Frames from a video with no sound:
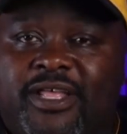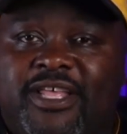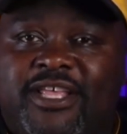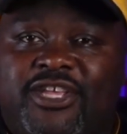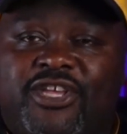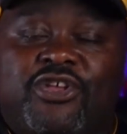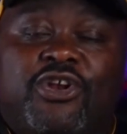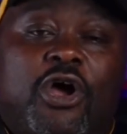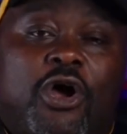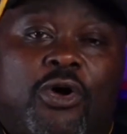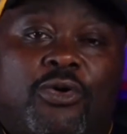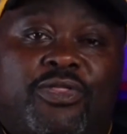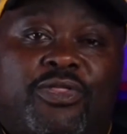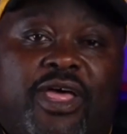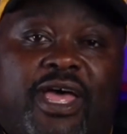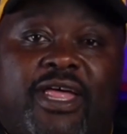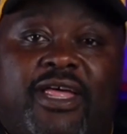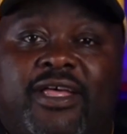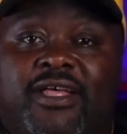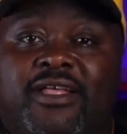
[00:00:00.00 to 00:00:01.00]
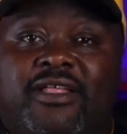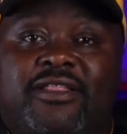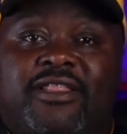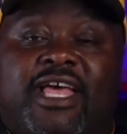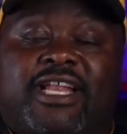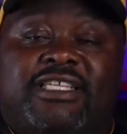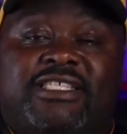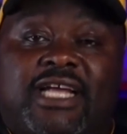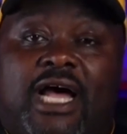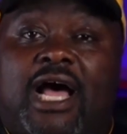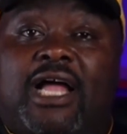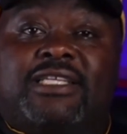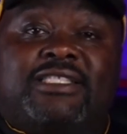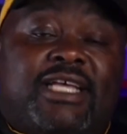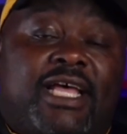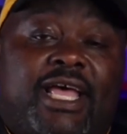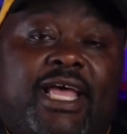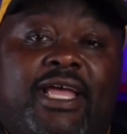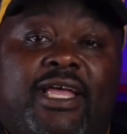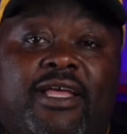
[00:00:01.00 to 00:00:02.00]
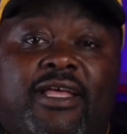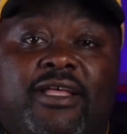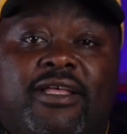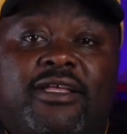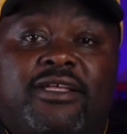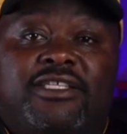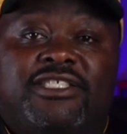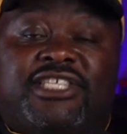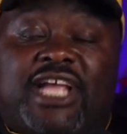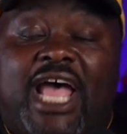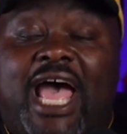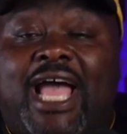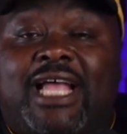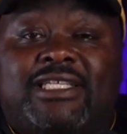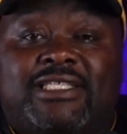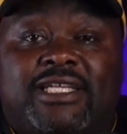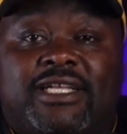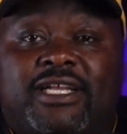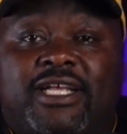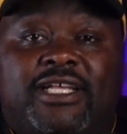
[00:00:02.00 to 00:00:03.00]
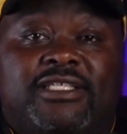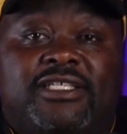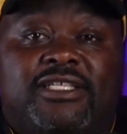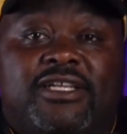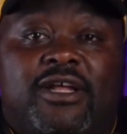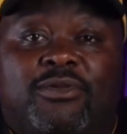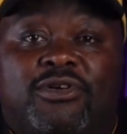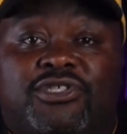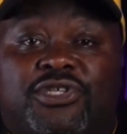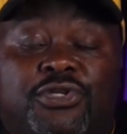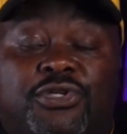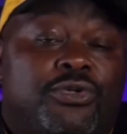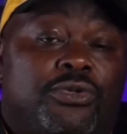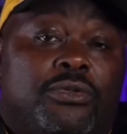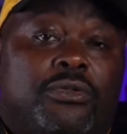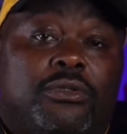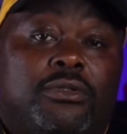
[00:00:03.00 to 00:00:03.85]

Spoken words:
You know that Dante Jackson is number 2.